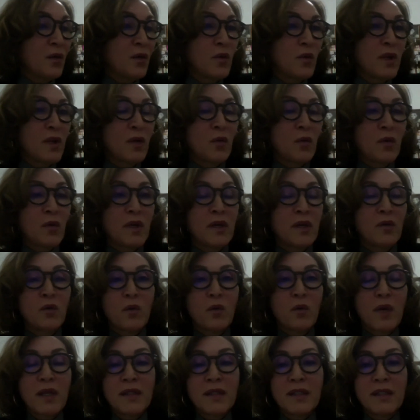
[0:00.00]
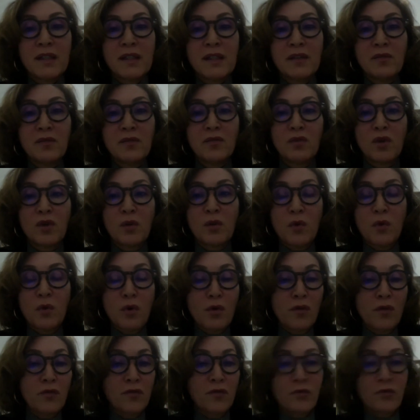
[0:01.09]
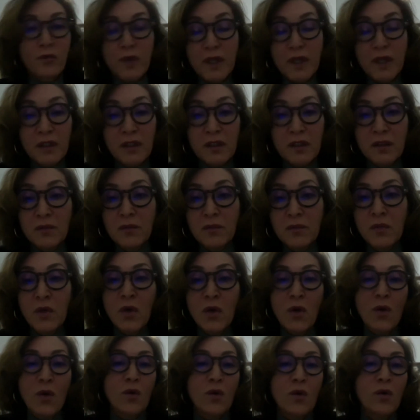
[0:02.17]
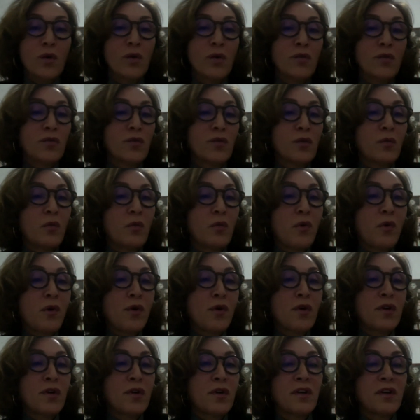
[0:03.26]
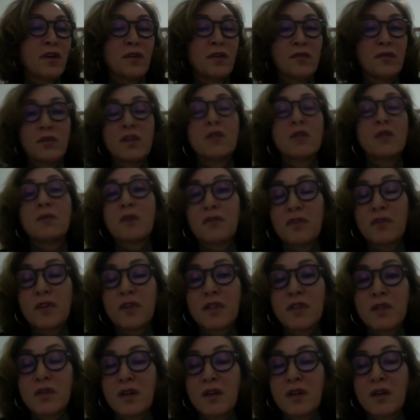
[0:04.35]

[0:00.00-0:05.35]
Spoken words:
we were waiting for more freedom or for more freedom of